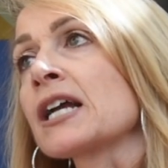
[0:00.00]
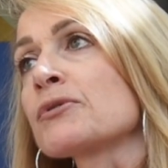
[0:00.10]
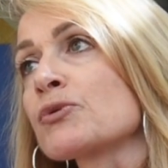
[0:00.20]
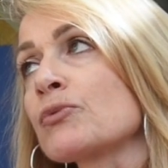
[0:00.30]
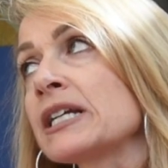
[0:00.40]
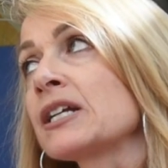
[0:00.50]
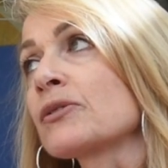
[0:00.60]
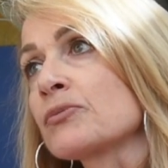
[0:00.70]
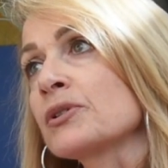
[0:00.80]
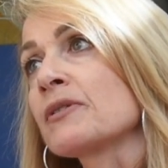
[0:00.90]
I was reading
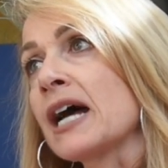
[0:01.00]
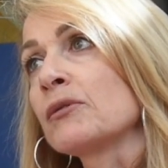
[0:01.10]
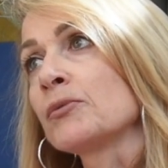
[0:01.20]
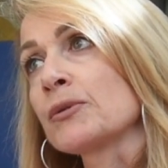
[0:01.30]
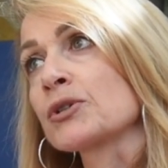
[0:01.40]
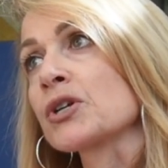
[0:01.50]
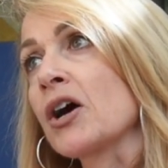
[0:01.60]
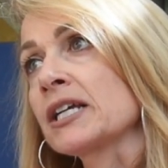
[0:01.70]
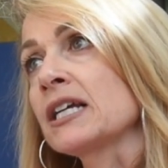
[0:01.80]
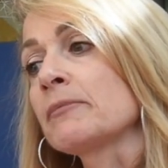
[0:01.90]
through that when we were
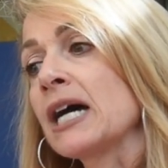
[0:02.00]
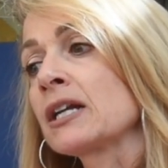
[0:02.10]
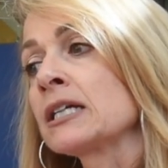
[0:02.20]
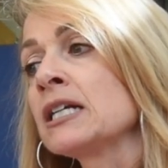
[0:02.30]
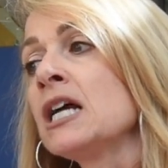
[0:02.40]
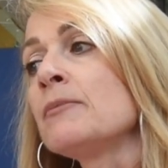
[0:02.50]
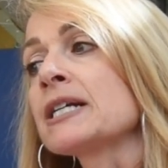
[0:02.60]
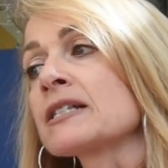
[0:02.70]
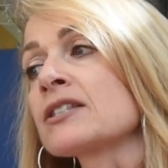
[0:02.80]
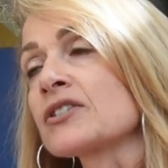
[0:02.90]
talking about it,
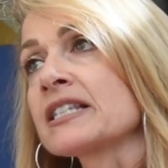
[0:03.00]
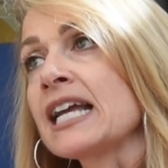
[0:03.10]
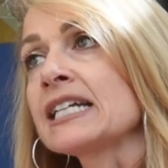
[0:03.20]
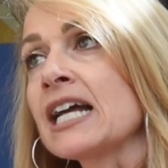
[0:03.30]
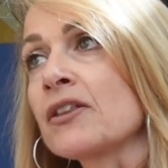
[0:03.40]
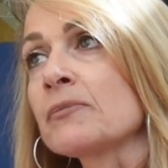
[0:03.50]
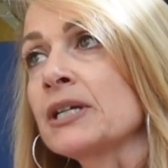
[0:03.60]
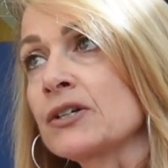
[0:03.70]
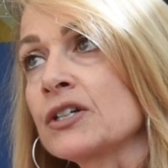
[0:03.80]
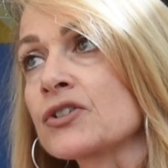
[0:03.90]
because they're saying now that
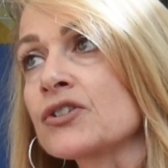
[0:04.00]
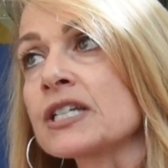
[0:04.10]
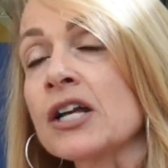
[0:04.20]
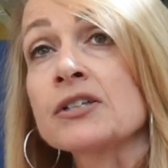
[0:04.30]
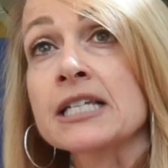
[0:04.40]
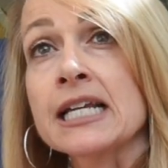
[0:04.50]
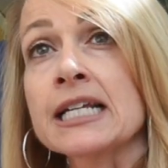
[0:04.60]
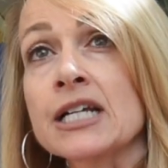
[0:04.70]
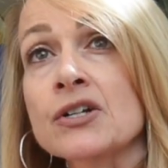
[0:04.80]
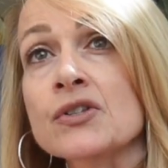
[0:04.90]
parents should tell
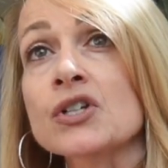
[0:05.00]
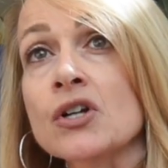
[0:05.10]
daycares